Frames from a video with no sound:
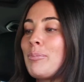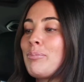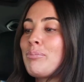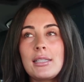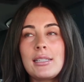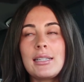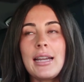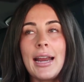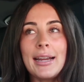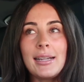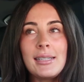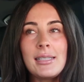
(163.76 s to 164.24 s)

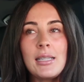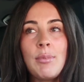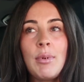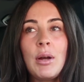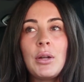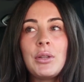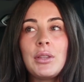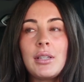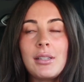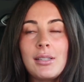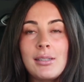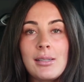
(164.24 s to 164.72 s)
What's nice
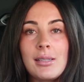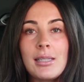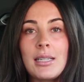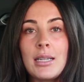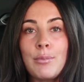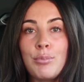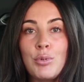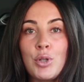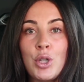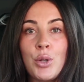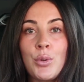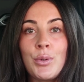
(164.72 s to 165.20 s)
about the
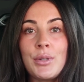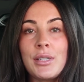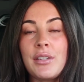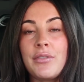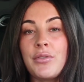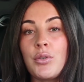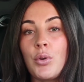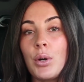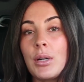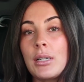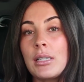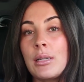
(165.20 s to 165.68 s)
sleep too is
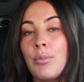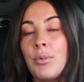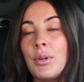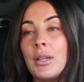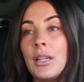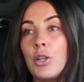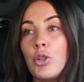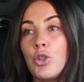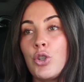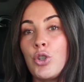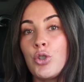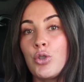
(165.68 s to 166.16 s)
if you are someone
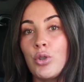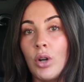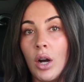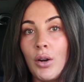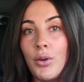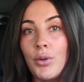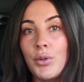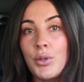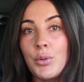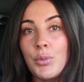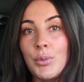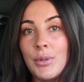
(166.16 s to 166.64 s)
that
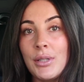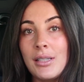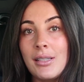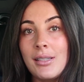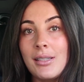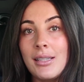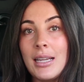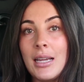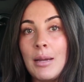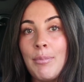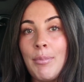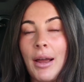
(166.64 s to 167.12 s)
struggles with
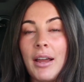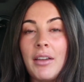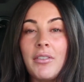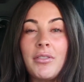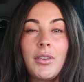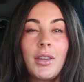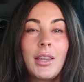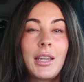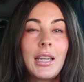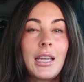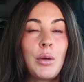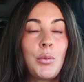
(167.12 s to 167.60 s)
sleep, I
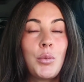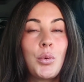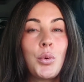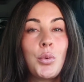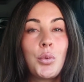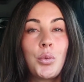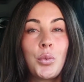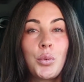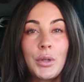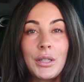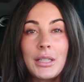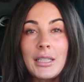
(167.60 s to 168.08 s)
feel like it will
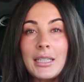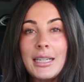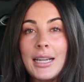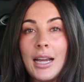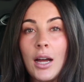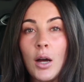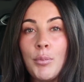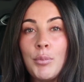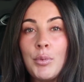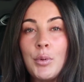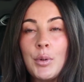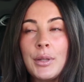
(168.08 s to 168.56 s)
really
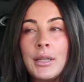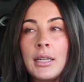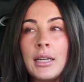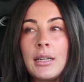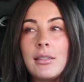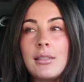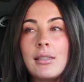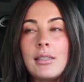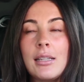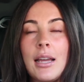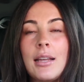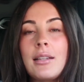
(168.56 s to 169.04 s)
help you in
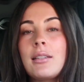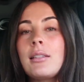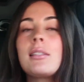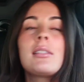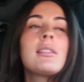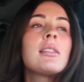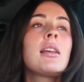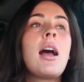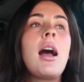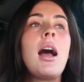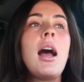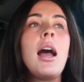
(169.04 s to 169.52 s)
that
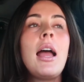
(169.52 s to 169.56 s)
sense.